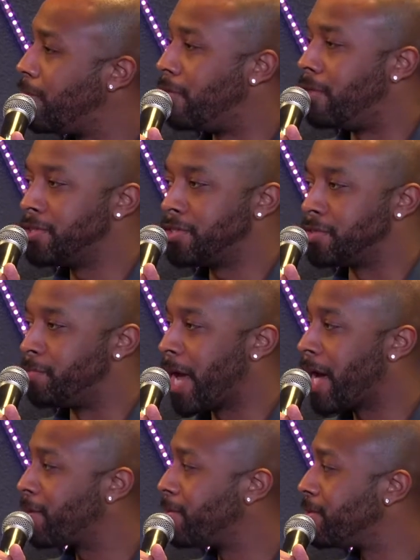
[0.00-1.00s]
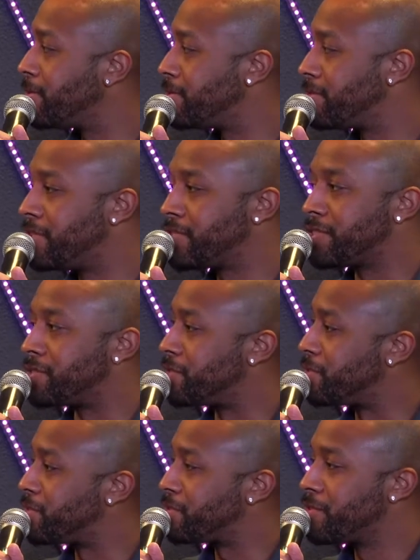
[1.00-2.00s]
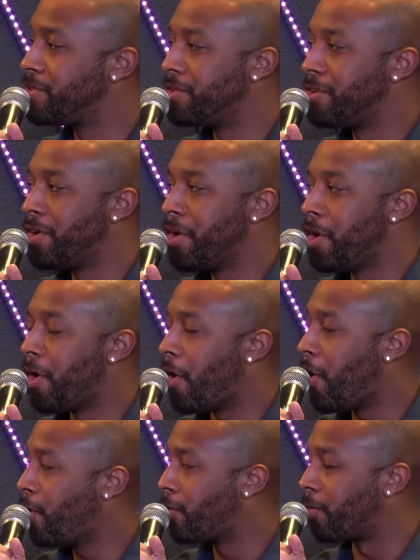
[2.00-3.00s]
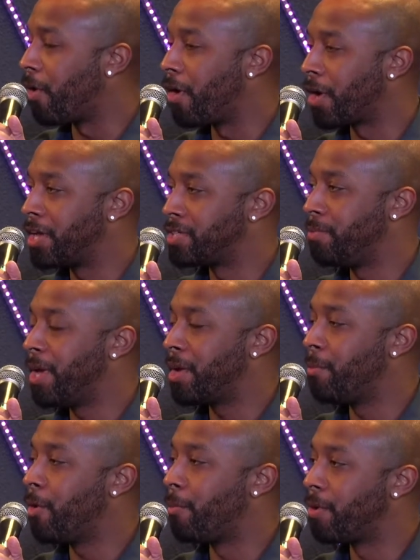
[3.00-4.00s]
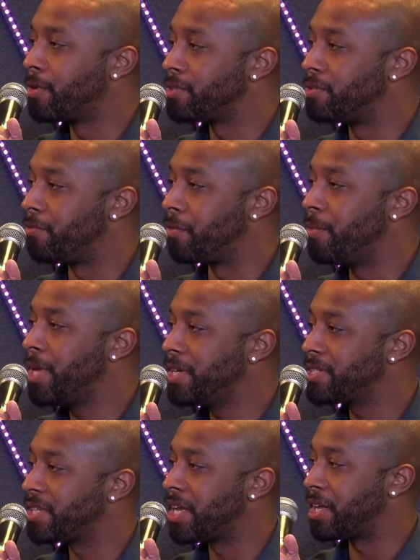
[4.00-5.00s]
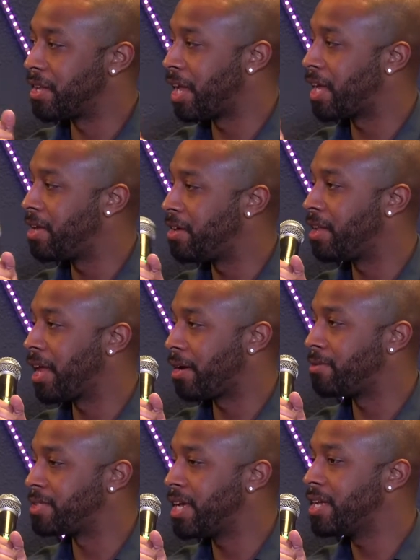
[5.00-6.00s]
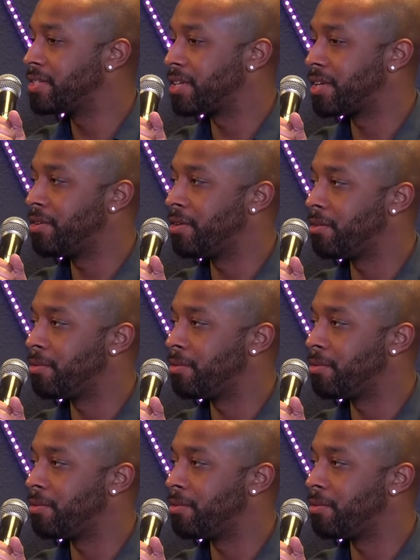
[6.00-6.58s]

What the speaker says: this is backwards. This is all wrong. And to make it more personal for me, it's like I was saying, it's like,